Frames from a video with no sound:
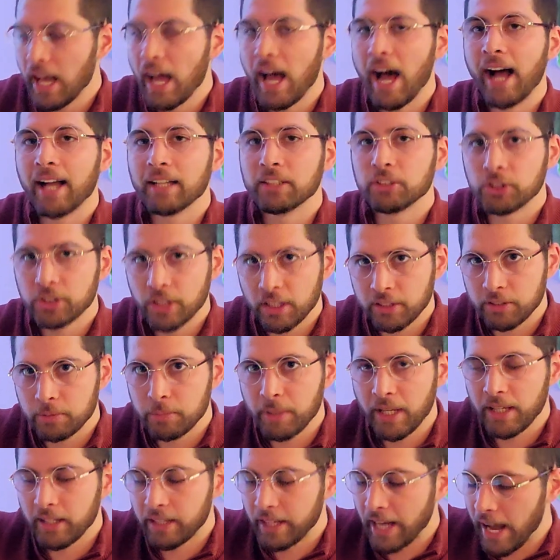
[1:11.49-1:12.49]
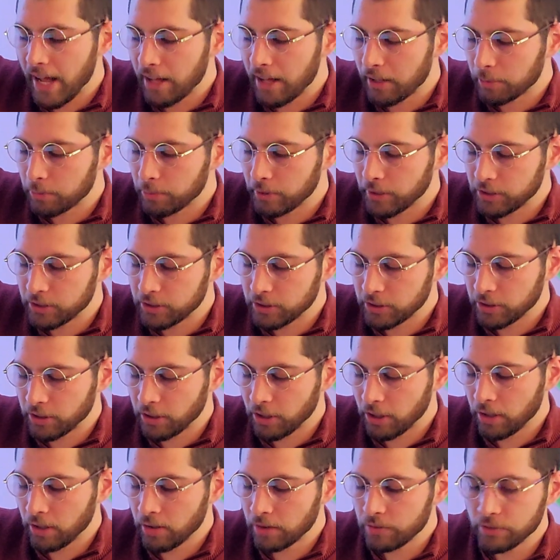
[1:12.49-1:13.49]
I just made a calibration
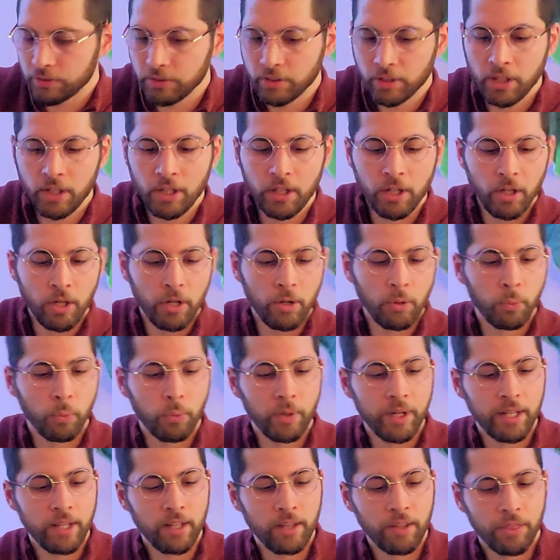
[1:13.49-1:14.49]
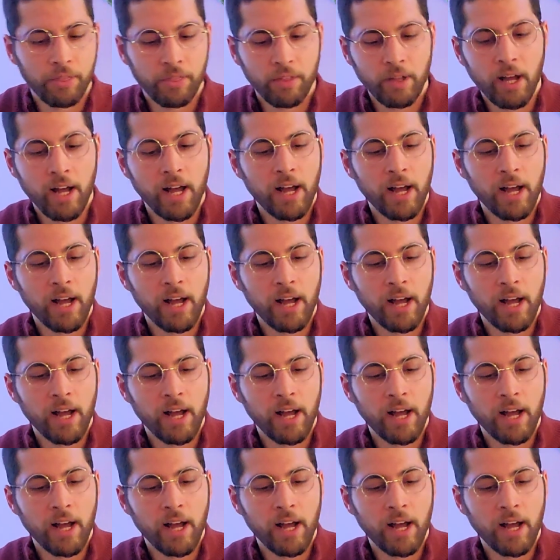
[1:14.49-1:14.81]
curve with